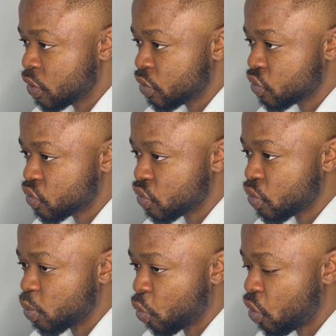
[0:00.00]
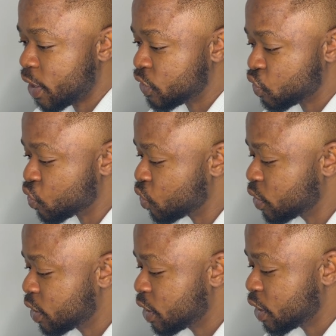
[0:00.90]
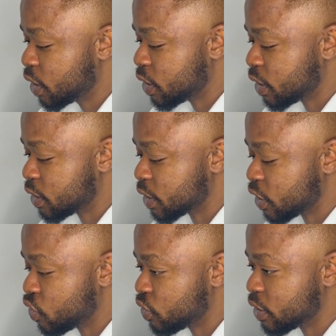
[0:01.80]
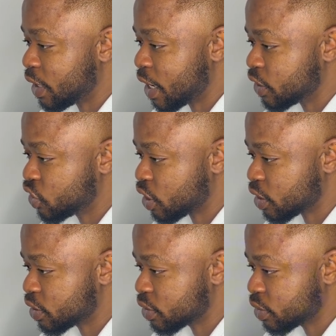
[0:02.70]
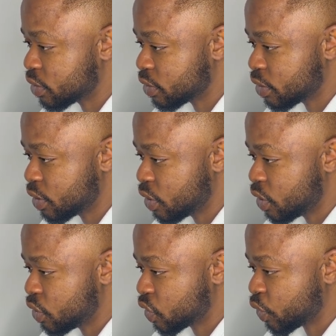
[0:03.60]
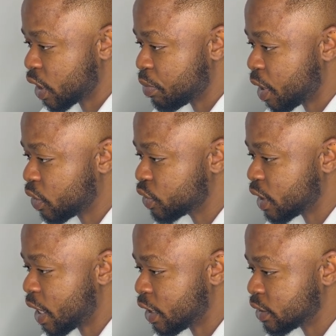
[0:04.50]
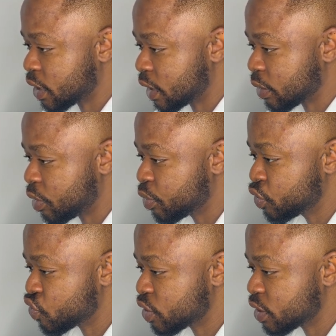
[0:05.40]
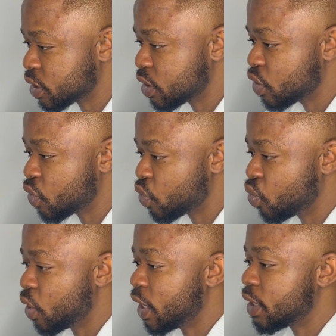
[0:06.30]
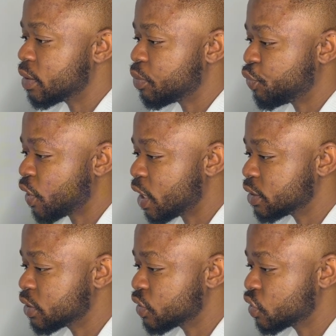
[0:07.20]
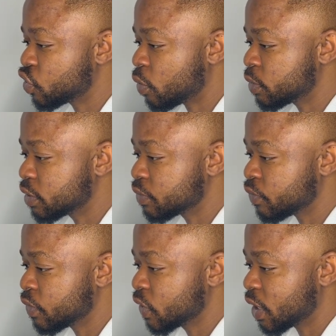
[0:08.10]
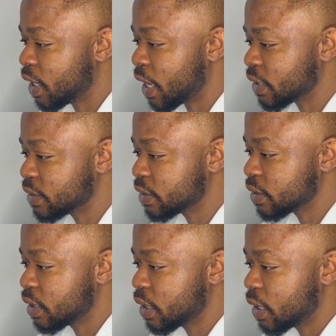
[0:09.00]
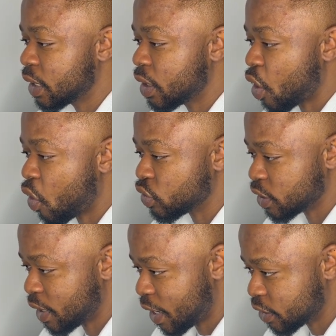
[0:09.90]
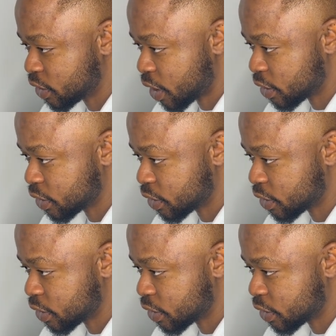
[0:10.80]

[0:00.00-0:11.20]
So what I do is I use the line chart. So when I mark with the line chart, I'm able to see where price stopped last on the line chart.